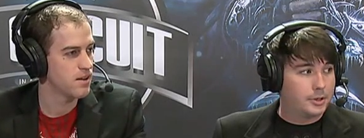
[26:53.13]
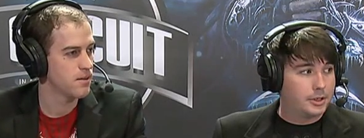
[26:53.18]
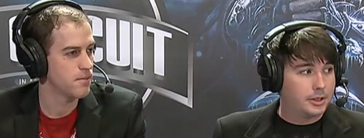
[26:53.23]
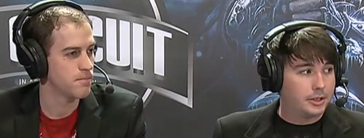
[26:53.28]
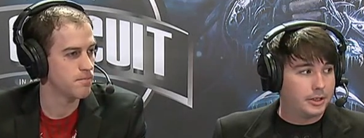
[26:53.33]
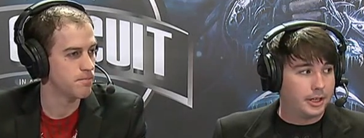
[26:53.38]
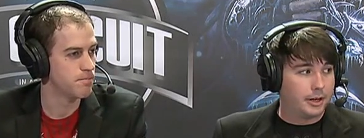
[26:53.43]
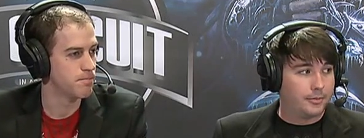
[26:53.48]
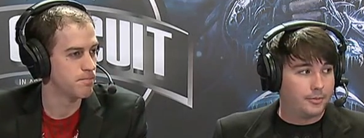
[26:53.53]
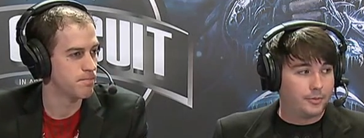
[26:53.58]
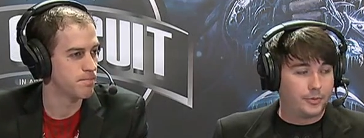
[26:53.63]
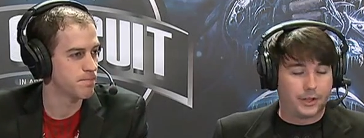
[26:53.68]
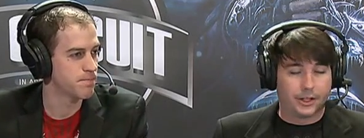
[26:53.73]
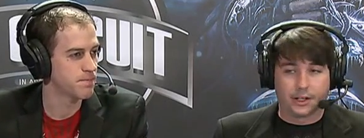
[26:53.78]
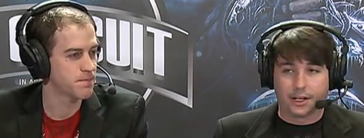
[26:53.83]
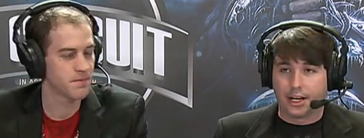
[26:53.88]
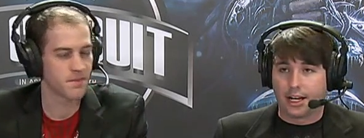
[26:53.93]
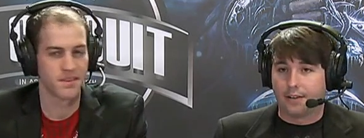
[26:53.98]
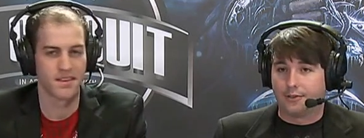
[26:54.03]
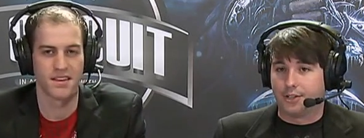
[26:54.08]
Speaker 1: Yep, they're
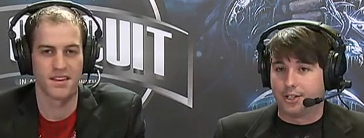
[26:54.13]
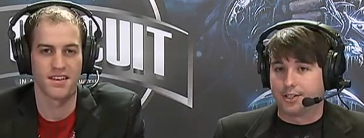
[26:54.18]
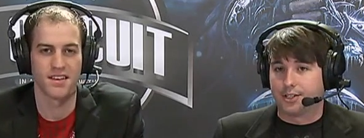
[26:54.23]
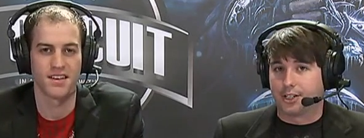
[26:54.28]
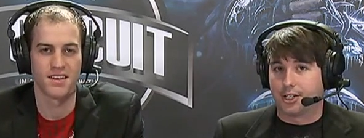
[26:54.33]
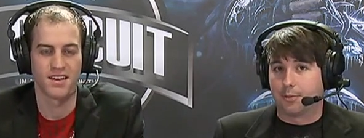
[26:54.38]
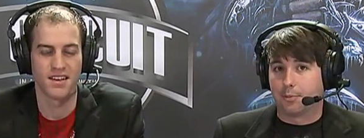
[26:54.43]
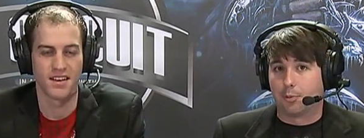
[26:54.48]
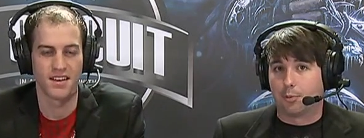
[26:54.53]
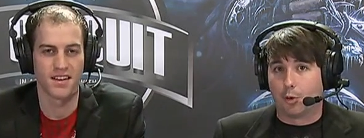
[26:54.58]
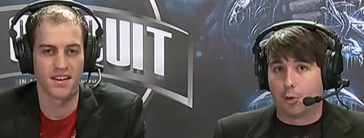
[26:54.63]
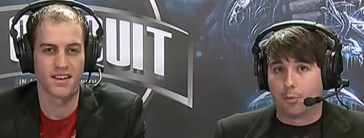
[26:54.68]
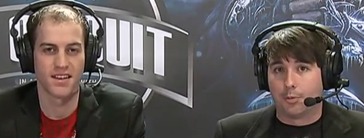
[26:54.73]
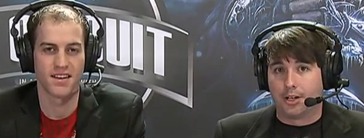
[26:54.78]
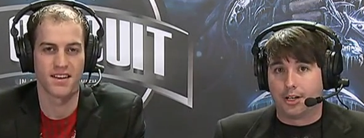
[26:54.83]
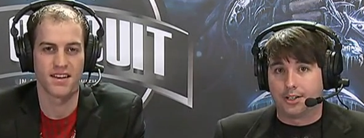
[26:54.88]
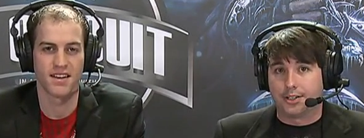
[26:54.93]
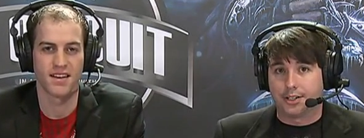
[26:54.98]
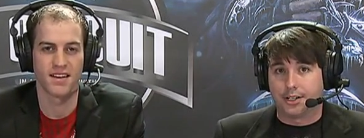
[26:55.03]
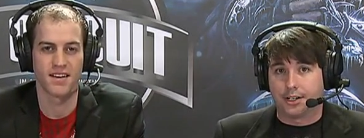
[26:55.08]
going to have just a couple more
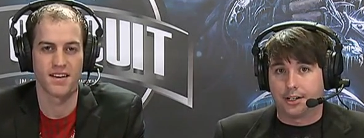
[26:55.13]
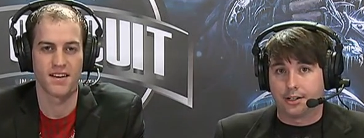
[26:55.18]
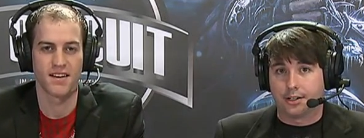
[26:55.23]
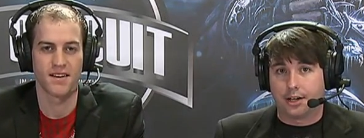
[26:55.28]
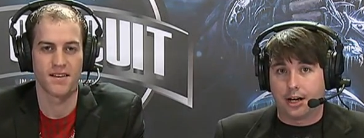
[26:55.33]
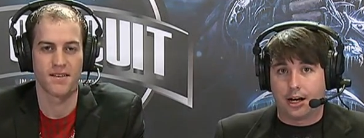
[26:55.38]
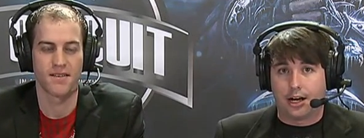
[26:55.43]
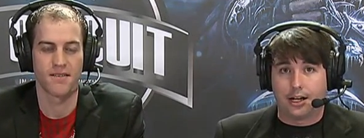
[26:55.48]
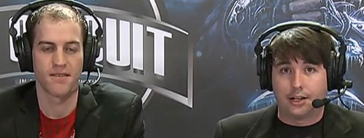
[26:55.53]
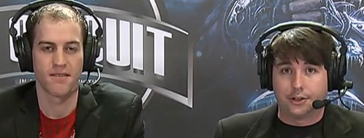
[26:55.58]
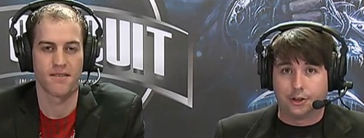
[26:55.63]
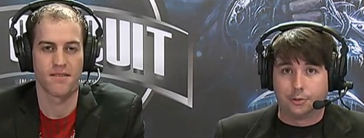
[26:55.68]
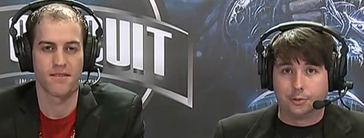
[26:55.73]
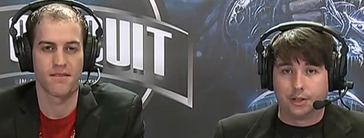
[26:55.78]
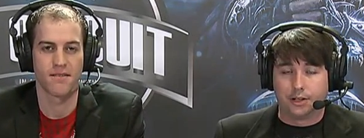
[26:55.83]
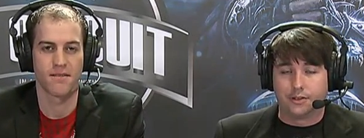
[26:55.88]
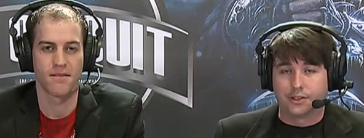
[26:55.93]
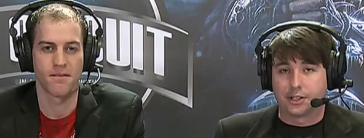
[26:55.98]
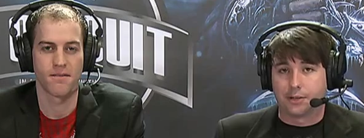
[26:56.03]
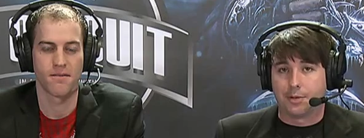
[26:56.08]
minutes here. Uh, I do
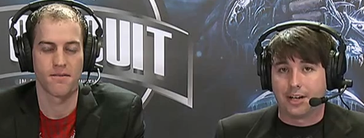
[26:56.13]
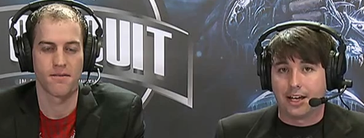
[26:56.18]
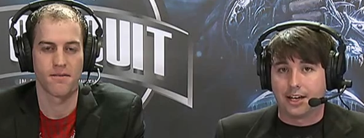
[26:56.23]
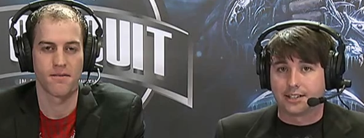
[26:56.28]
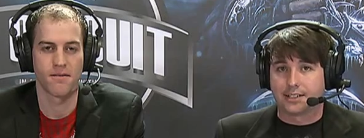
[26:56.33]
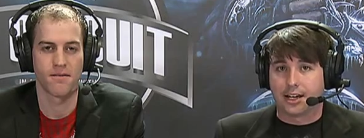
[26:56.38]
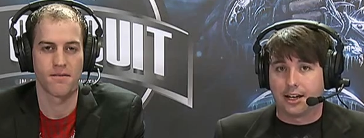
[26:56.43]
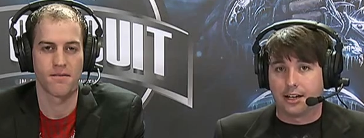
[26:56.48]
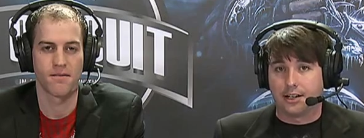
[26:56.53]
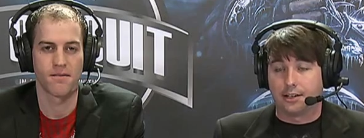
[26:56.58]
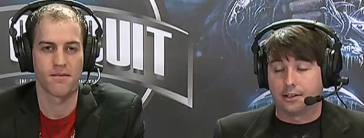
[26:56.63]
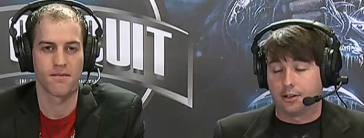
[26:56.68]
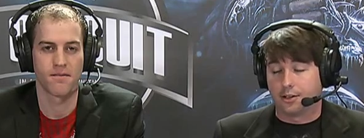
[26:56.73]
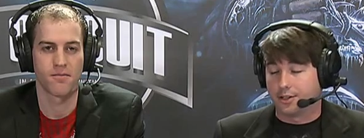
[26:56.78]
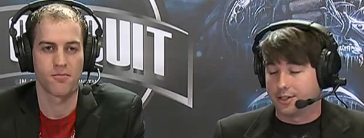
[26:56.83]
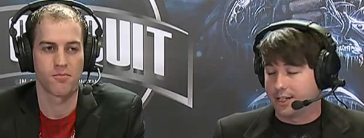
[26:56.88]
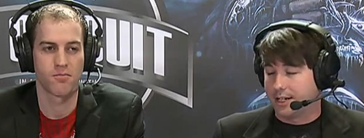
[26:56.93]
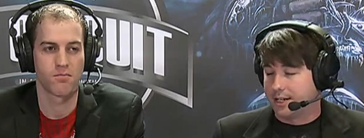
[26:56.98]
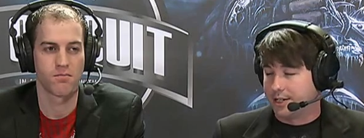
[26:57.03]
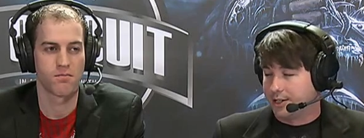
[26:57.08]
believe it's going to be SK or
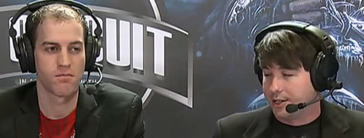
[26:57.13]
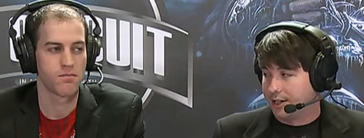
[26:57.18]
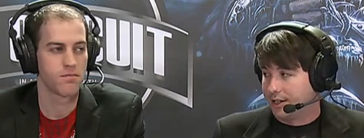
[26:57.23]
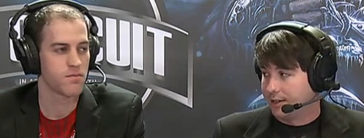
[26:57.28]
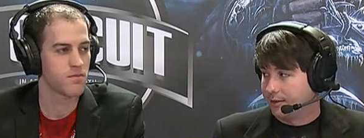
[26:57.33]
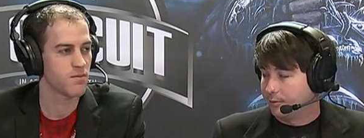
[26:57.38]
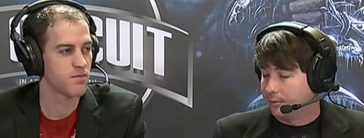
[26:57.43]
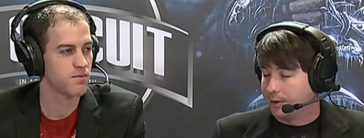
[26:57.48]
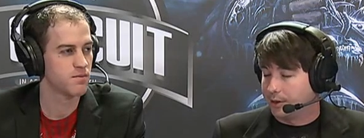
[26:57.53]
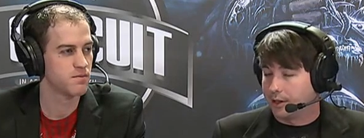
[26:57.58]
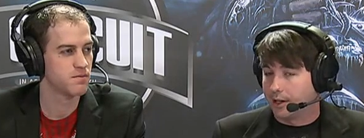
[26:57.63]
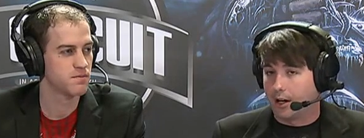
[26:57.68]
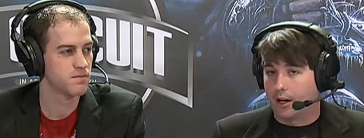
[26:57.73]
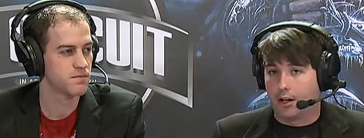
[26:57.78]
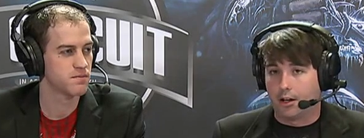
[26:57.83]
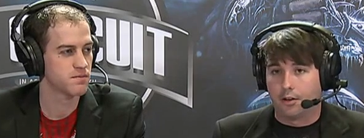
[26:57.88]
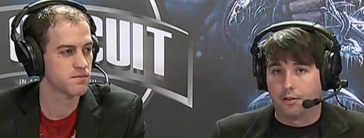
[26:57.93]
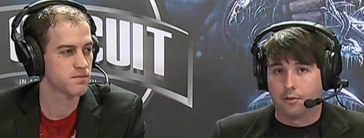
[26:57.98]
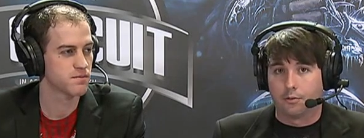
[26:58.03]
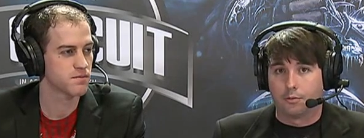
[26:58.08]
Ski G with
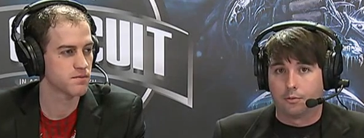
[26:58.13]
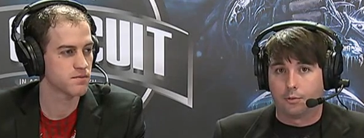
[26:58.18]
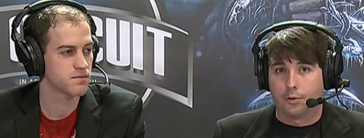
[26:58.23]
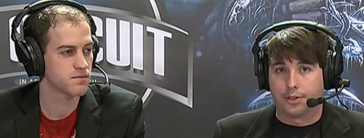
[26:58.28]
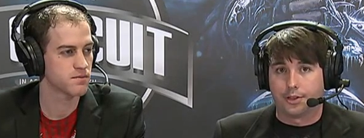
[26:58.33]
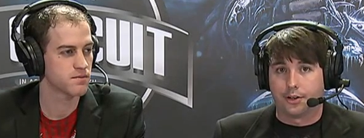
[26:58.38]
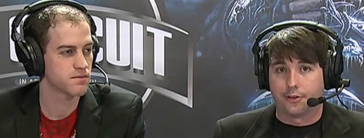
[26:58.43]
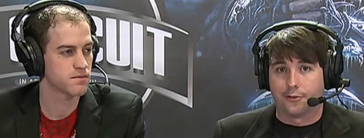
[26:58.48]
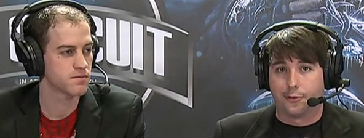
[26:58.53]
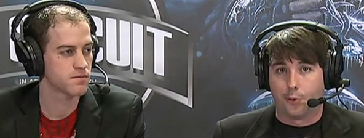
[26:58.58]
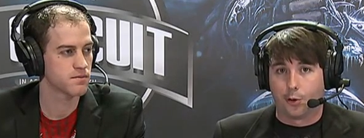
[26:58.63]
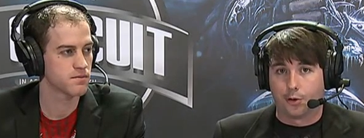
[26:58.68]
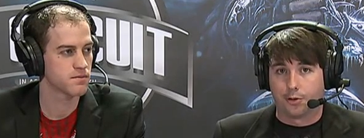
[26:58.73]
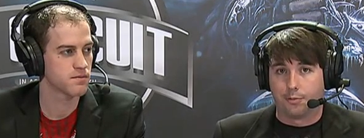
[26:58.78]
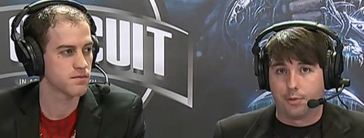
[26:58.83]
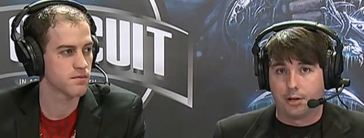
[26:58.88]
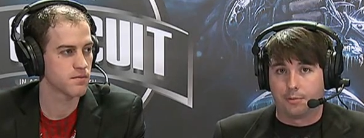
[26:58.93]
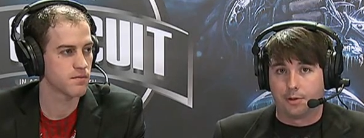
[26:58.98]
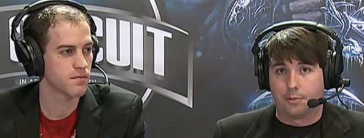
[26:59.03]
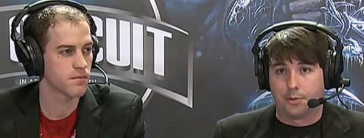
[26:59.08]
uh, with their fourth
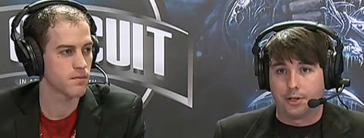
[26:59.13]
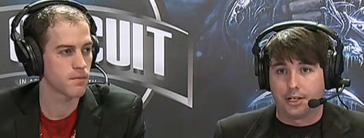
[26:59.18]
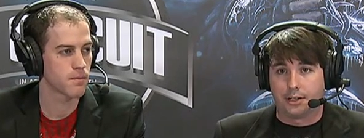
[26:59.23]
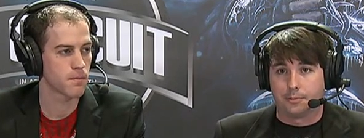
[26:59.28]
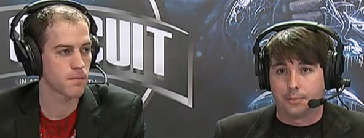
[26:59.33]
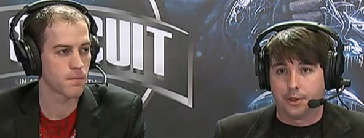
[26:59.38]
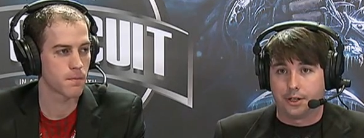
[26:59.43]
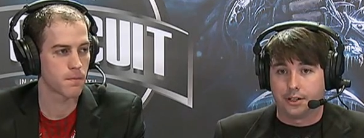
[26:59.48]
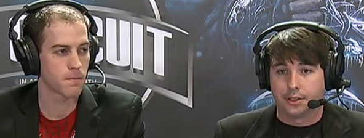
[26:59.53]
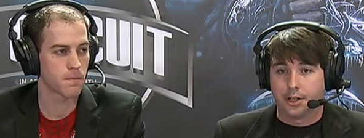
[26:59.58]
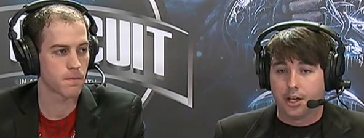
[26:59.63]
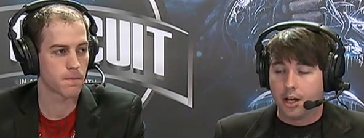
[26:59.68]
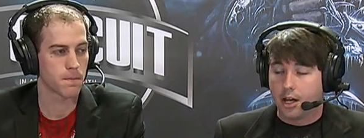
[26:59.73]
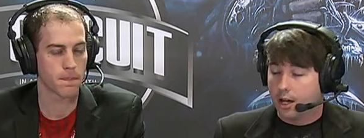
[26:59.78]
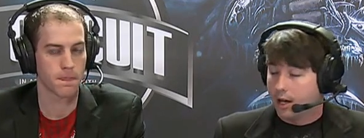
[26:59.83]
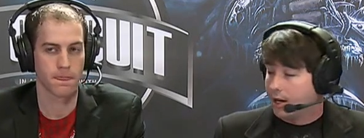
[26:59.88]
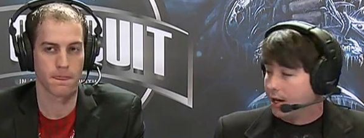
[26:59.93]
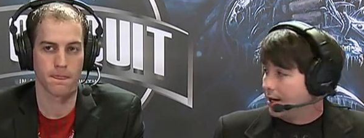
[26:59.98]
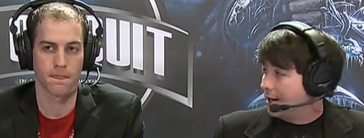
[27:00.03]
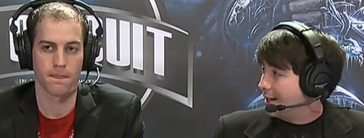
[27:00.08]
member being picked,
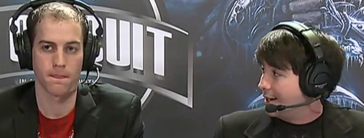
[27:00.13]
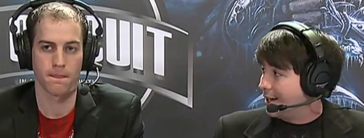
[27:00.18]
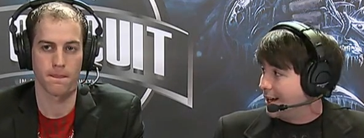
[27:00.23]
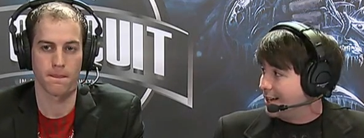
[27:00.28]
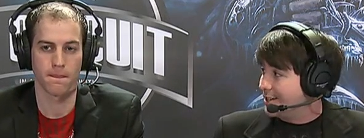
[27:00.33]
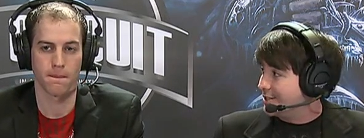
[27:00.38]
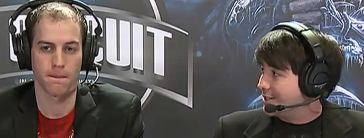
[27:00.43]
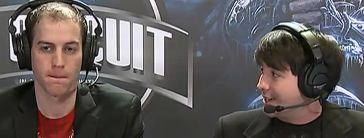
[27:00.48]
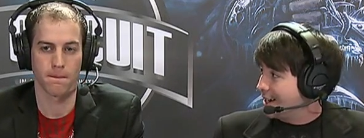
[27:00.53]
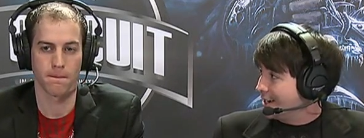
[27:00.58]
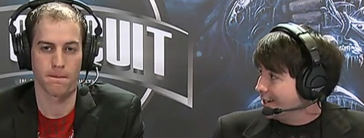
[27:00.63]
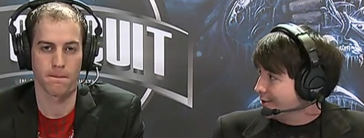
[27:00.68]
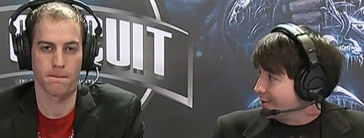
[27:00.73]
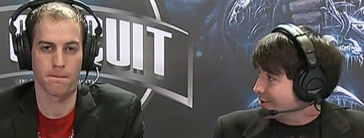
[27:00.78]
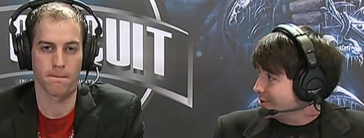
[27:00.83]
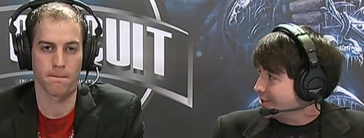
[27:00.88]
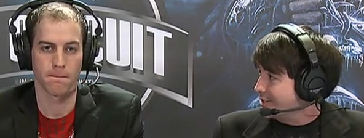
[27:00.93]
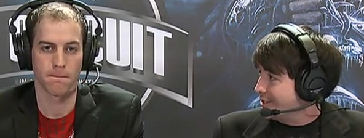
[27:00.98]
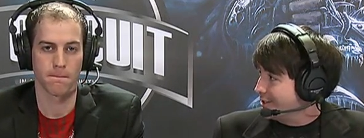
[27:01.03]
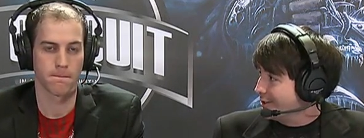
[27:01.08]
and Azale
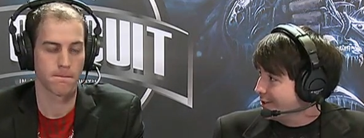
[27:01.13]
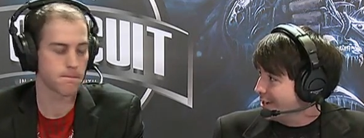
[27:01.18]
still